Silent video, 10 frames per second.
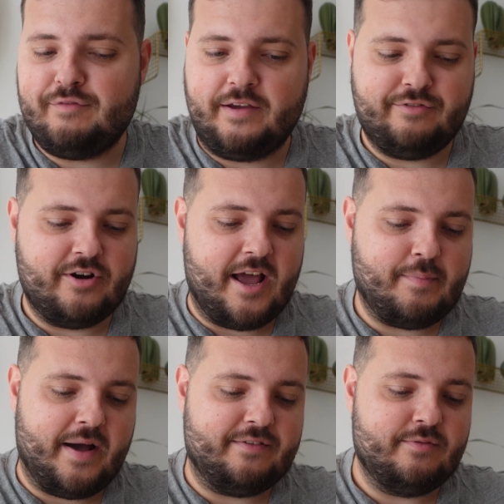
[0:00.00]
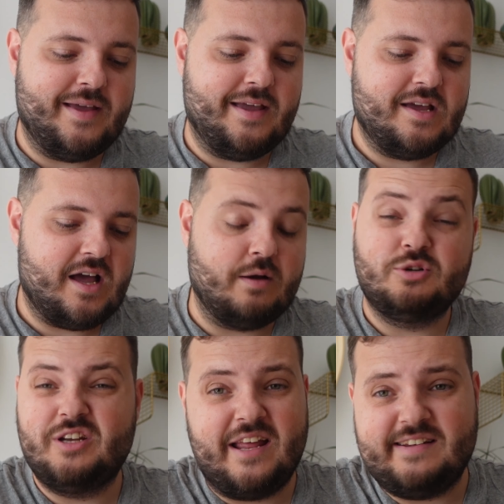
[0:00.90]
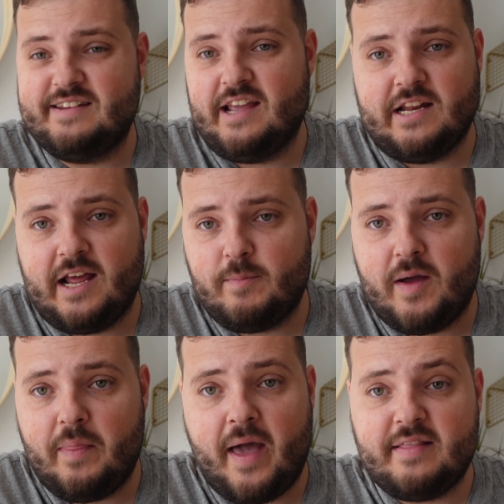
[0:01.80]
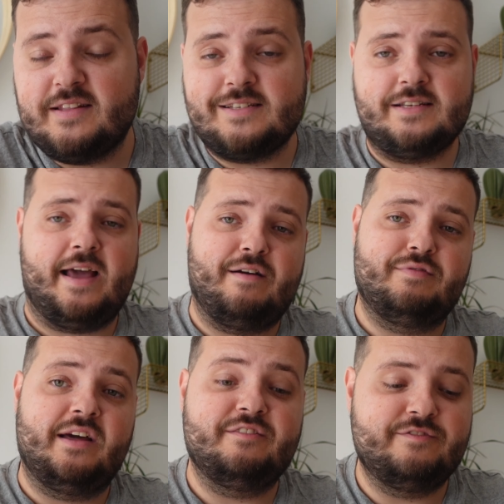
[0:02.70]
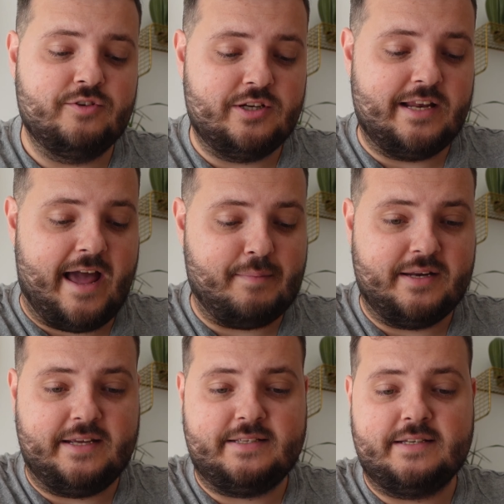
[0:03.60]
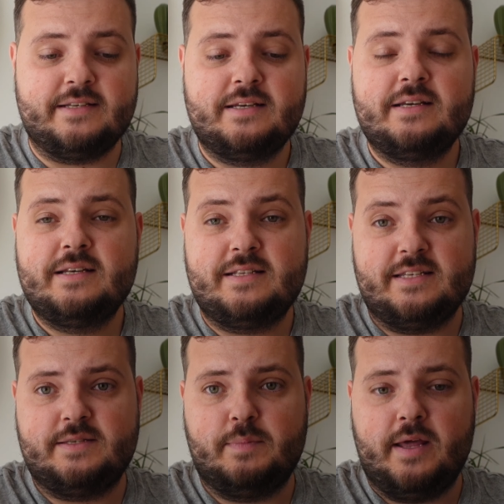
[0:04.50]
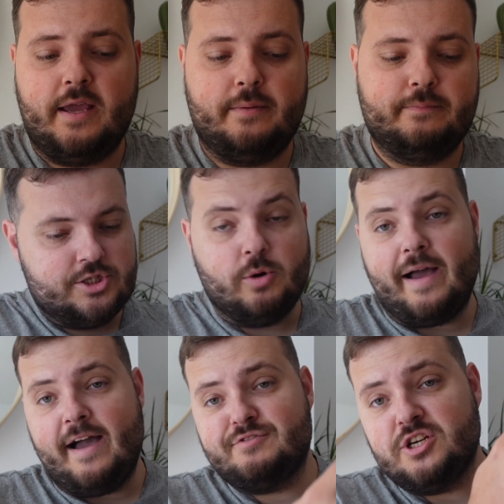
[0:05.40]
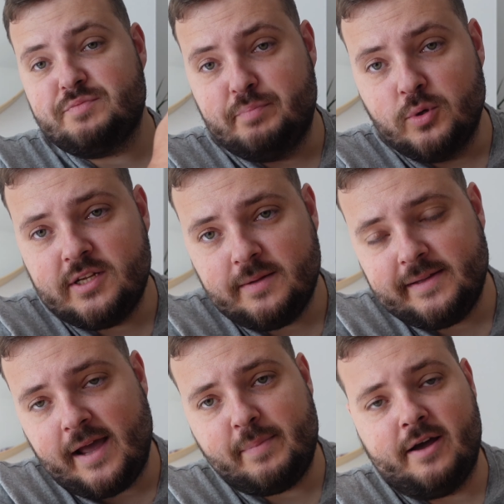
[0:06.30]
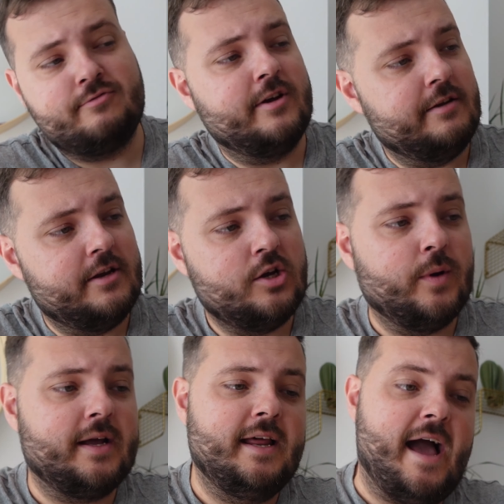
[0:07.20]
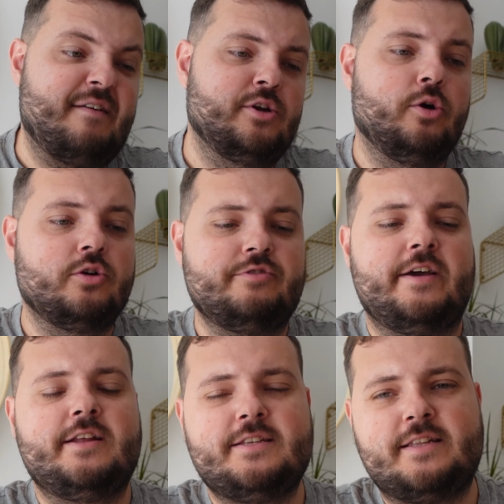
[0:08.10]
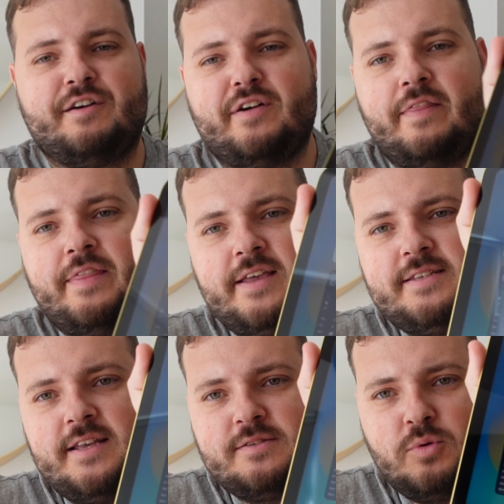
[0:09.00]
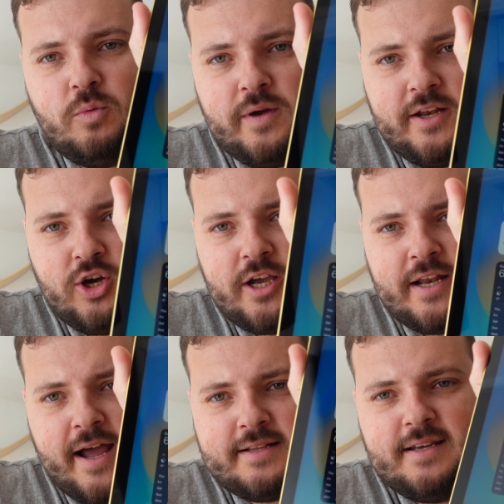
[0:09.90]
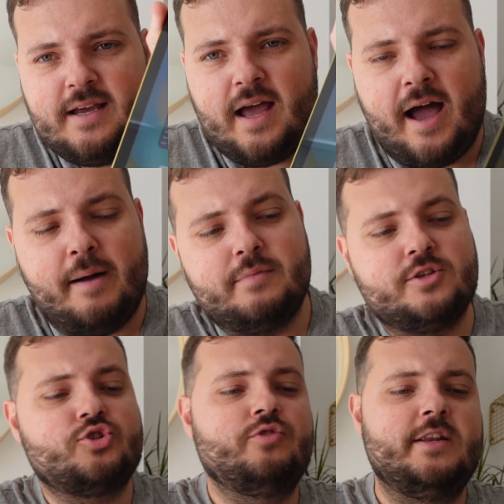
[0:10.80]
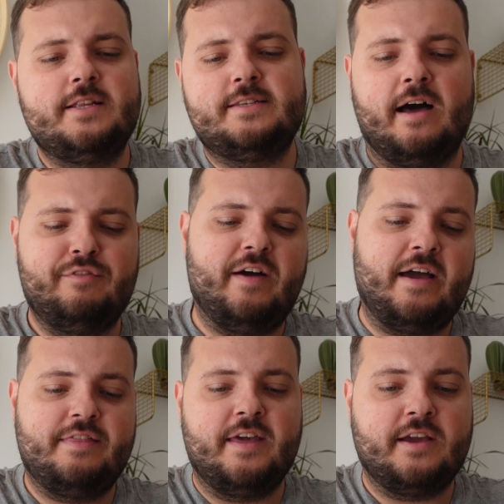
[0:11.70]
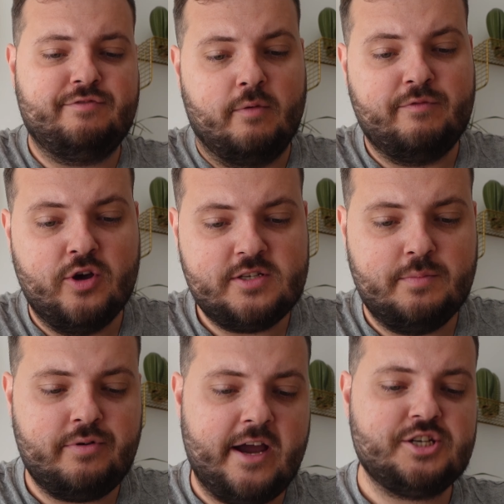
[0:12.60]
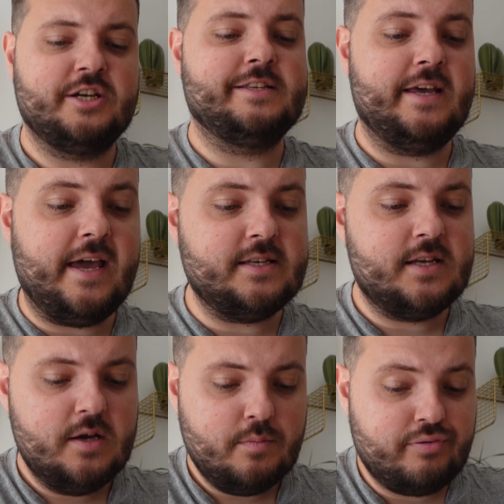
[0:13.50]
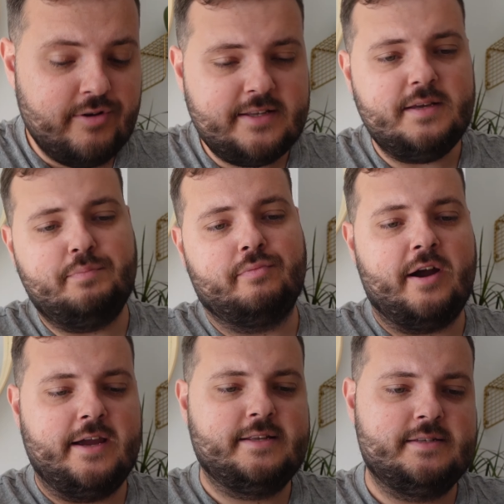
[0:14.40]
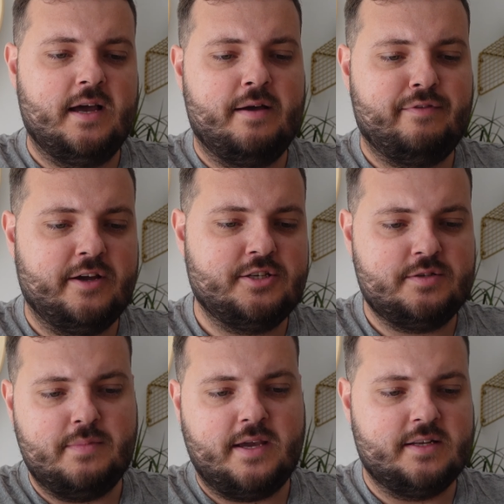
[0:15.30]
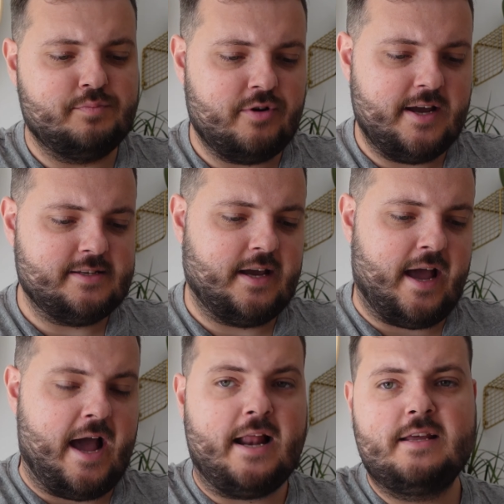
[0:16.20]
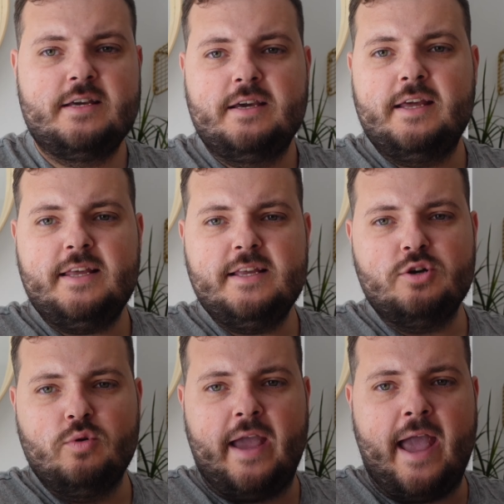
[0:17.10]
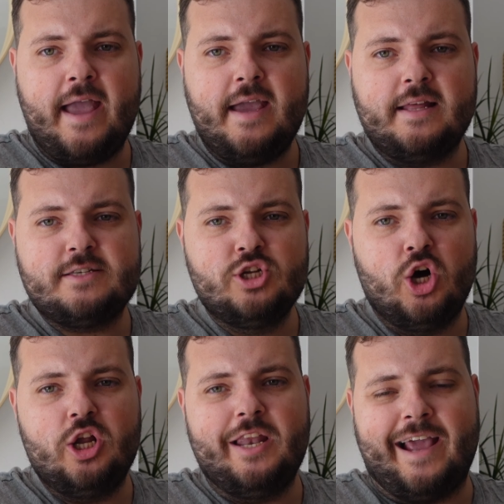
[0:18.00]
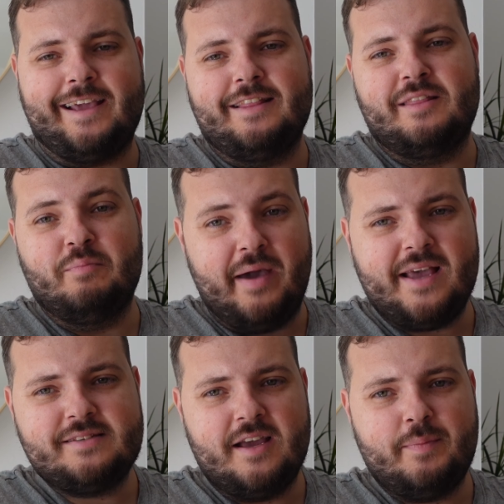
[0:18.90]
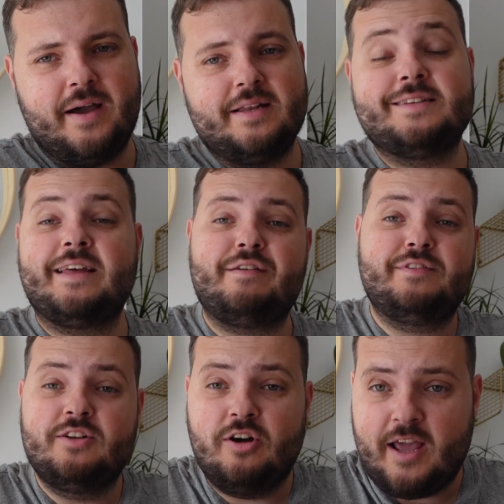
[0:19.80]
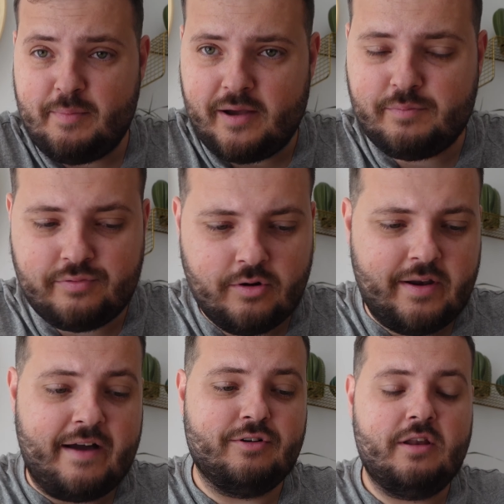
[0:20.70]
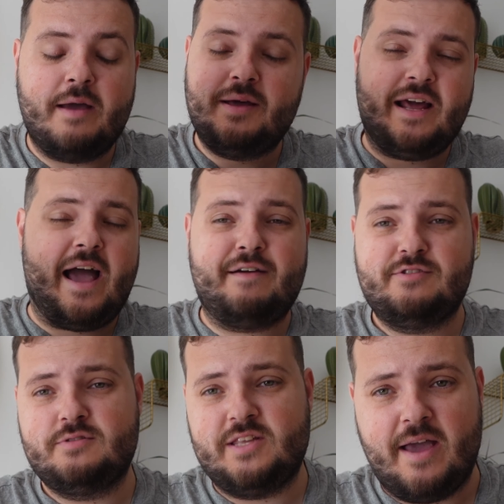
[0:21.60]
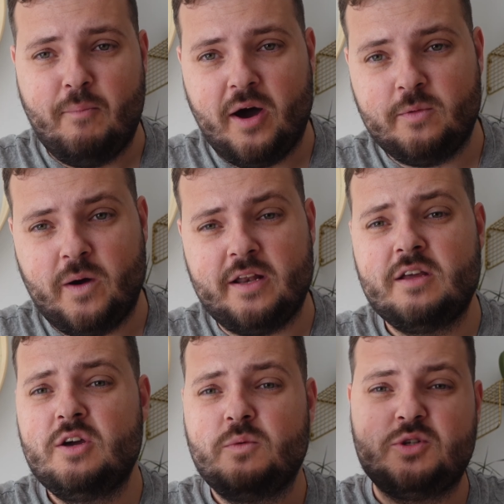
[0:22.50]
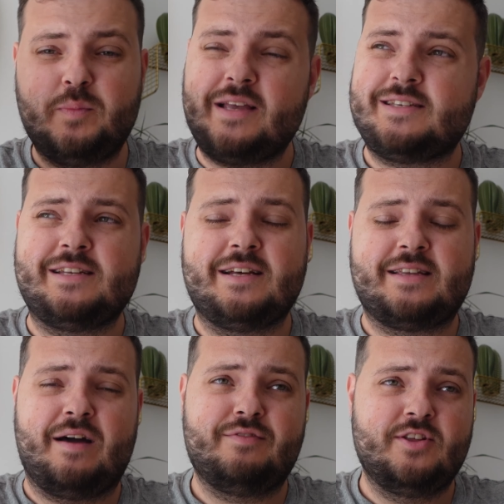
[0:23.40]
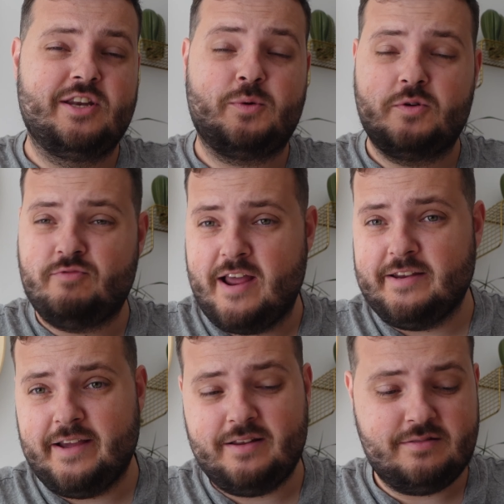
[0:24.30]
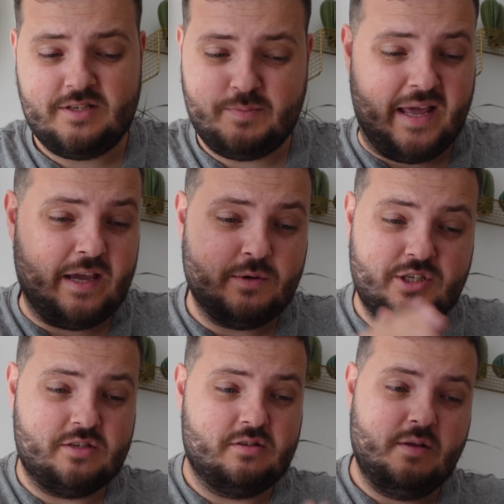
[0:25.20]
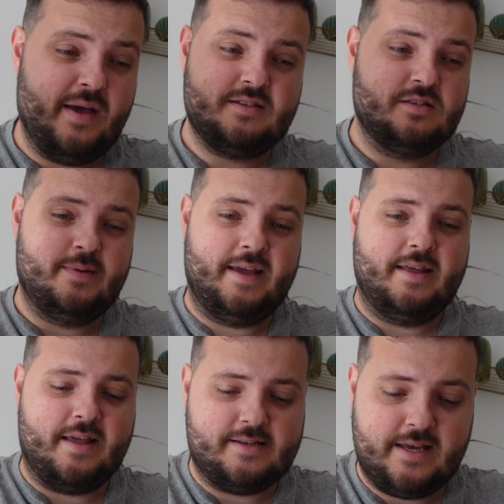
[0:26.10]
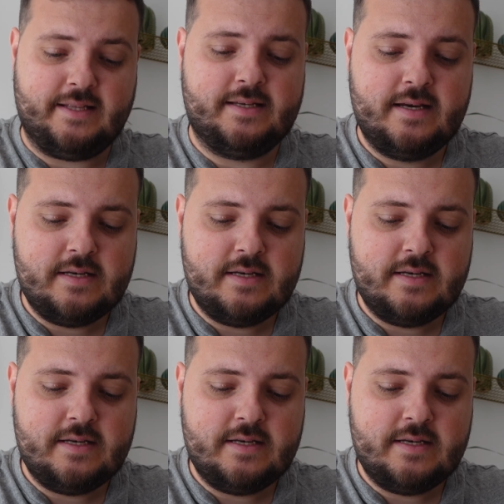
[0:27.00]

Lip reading: Like for an iPad, for me, I wouldn't entertain an iPad that doesn't have that fully laminated display. So I have just booted up the iPad really quickly. I haven't logged her in and stuff, and this is what we're looking at. The screen itself, I think from first impressions, is pretty bright. If I just make it as bright as I can, it is okay. It's not like the best iPad. It's definitely not an iPad Pro level. I mean, I have used the M1 one, which basically does have the liquid retina display, which is the best display in that sense.